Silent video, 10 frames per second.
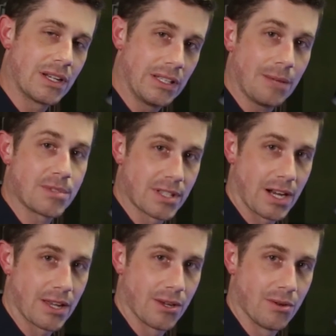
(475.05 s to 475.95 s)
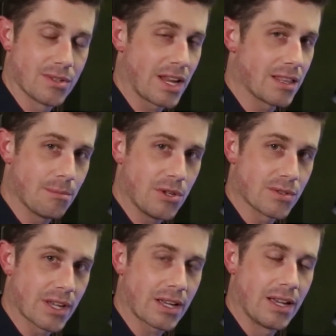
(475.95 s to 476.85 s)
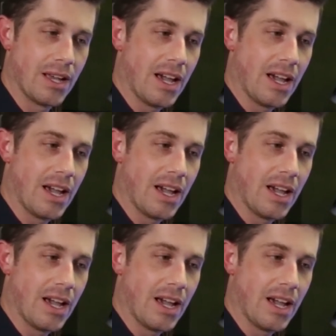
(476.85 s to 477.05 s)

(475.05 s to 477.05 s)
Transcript: clips that I used and the music,